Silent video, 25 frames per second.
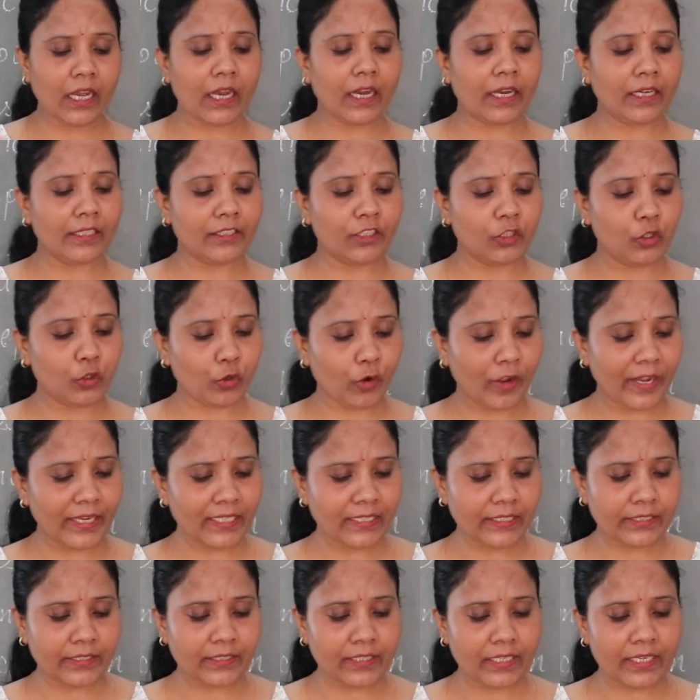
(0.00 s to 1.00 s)
A
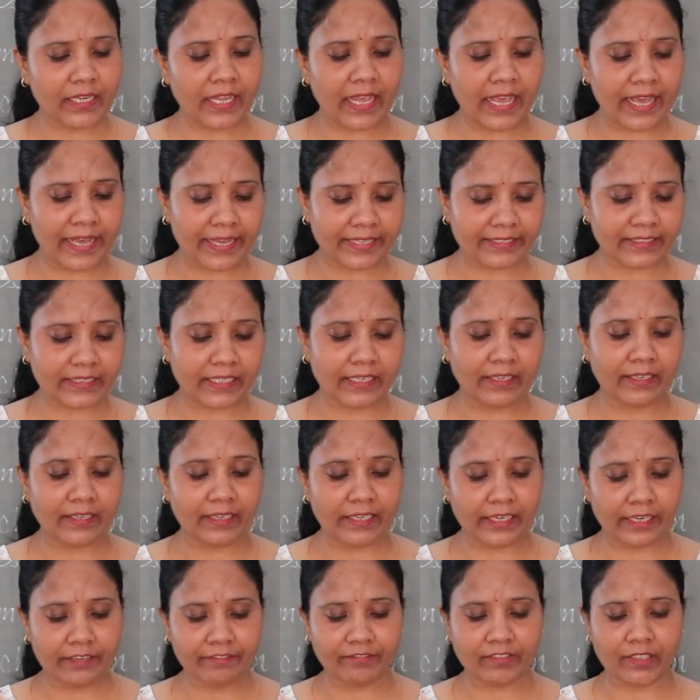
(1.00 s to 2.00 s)
joystick has a
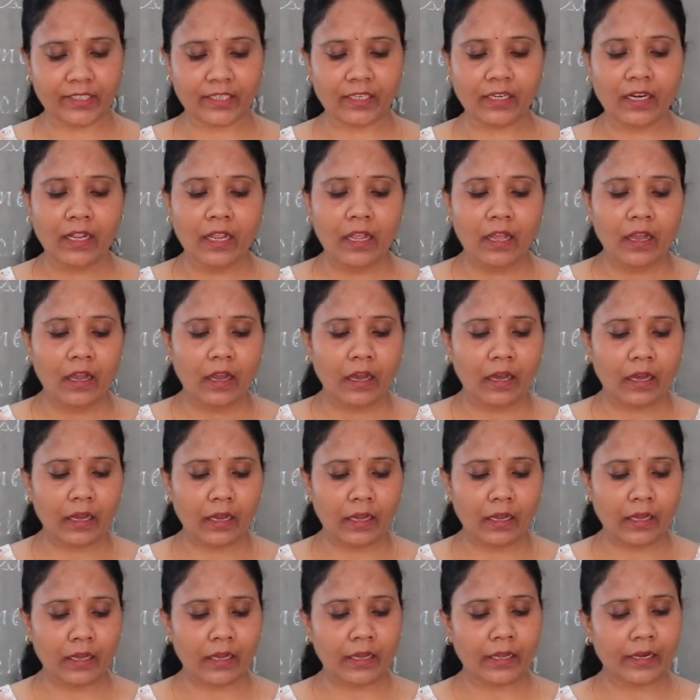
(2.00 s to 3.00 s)
lever.
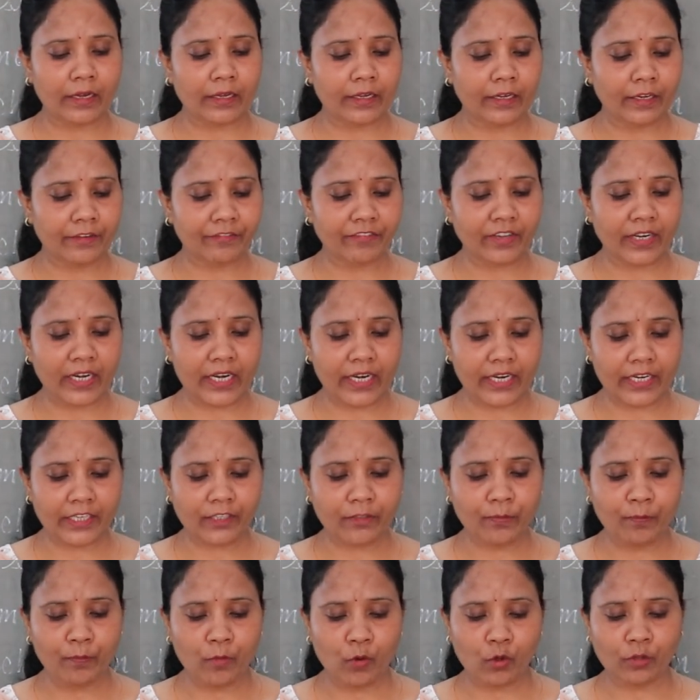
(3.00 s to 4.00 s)

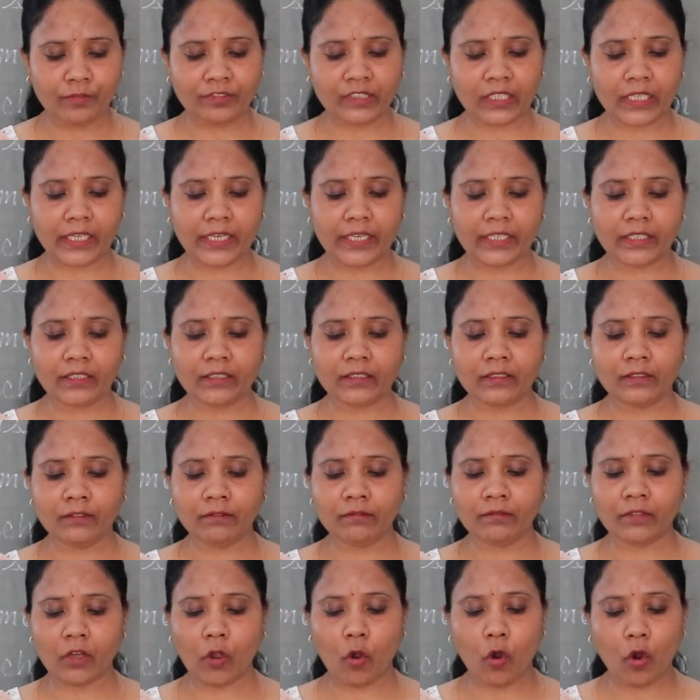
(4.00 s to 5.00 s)
It moves
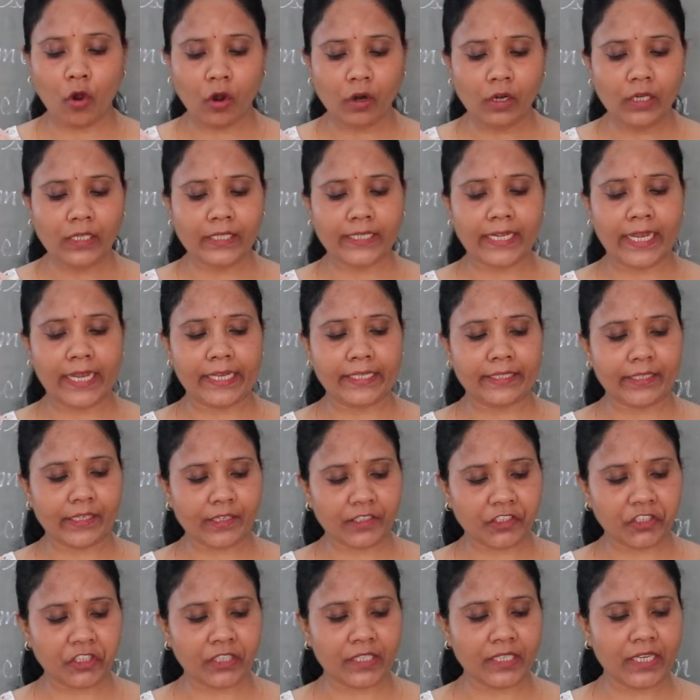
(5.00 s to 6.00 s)
in all
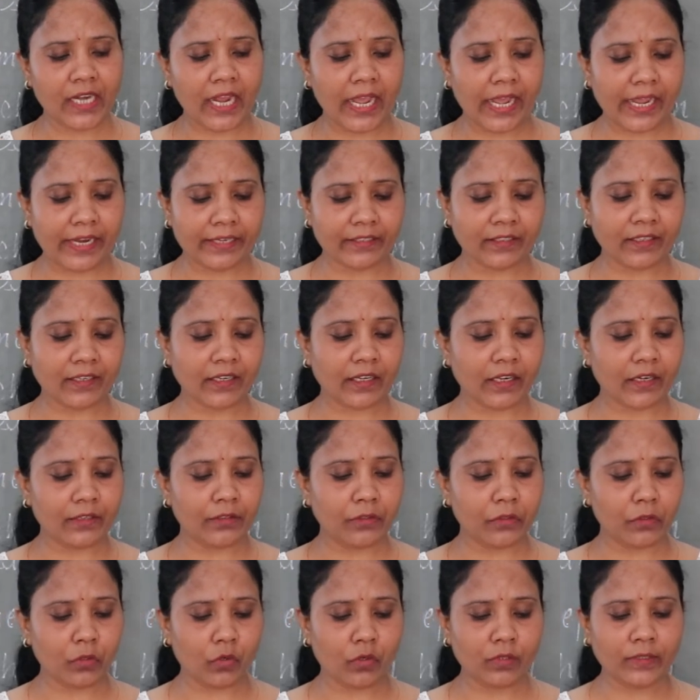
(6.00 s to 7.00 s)
direction and
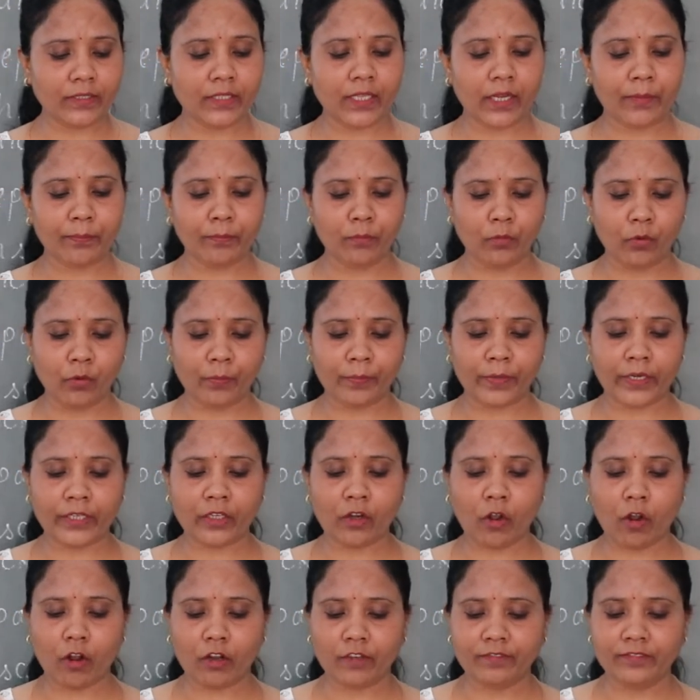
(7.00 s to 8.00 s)
controls the movement
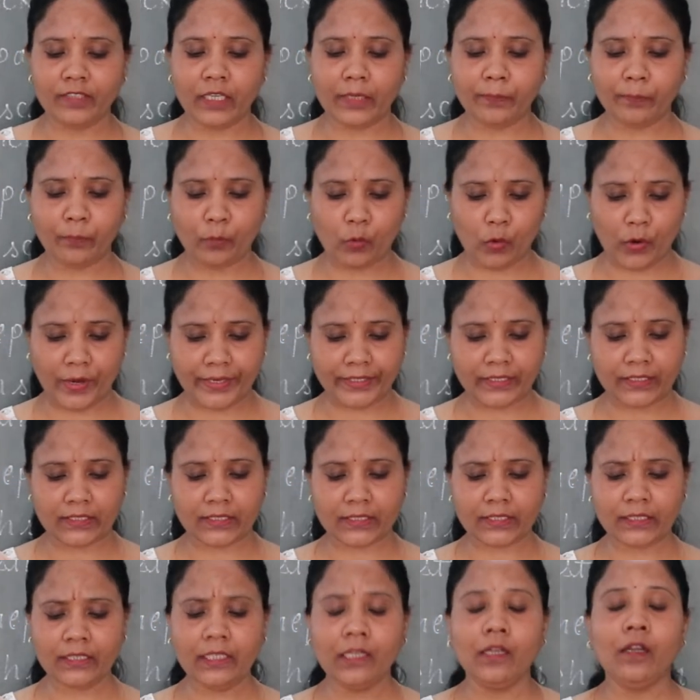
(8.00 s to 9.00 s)
of the
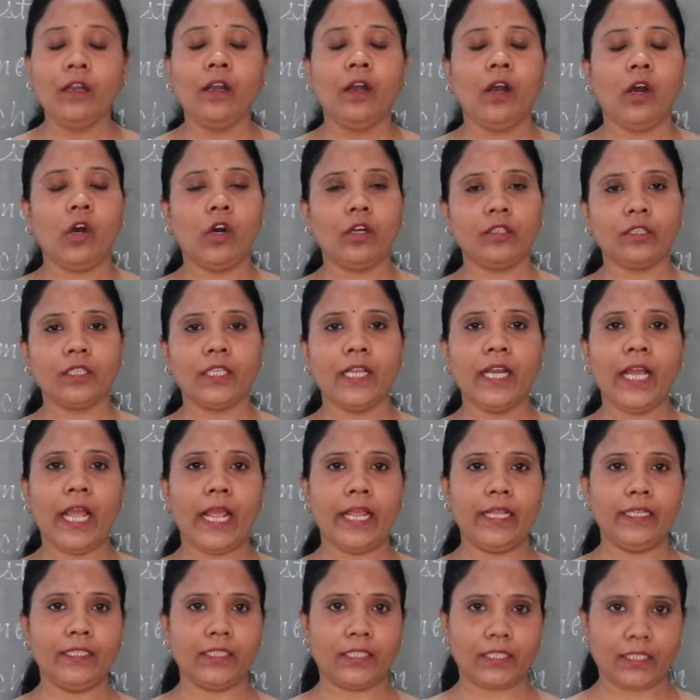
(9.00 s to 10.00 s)
pointer on the
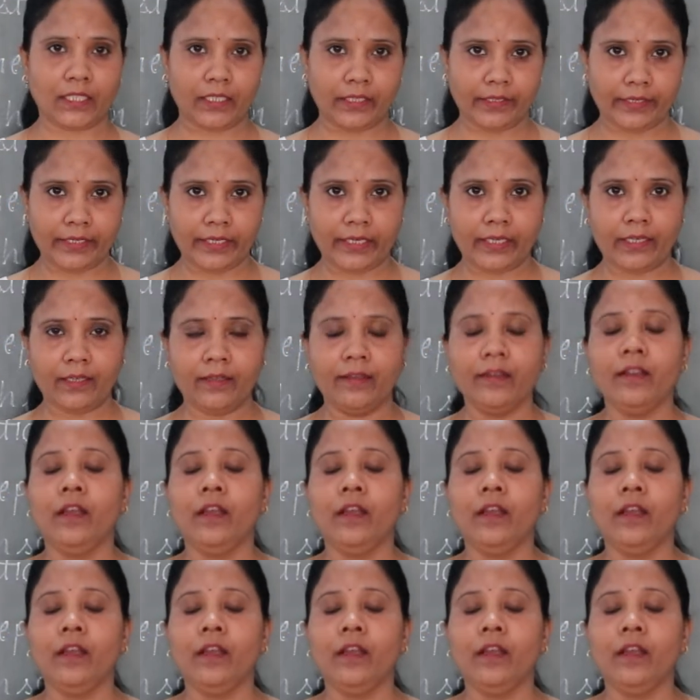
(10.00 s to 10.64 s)
screen.